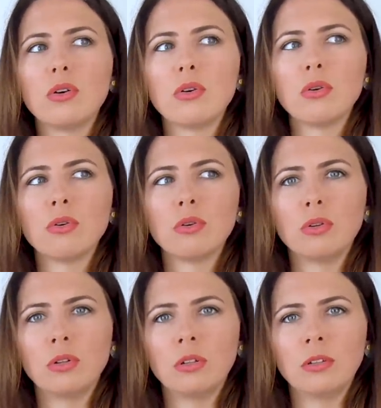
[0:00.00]

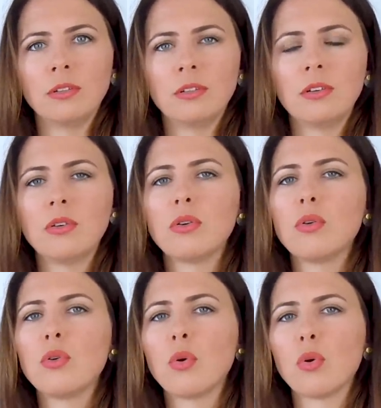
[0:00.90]
Girl.
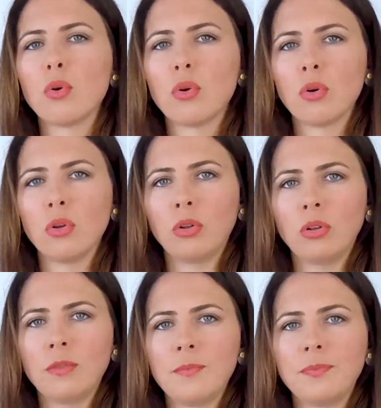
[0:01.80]

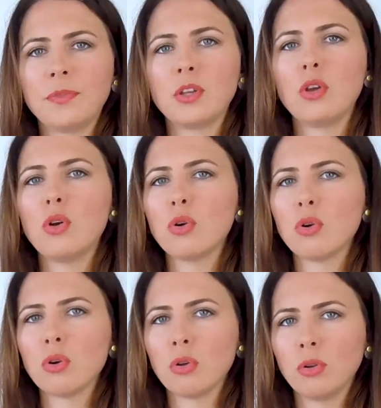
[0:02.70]
Girl,
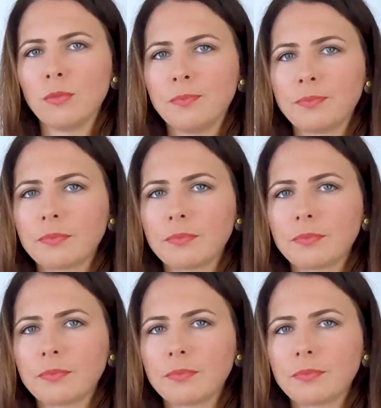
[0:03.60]
girl.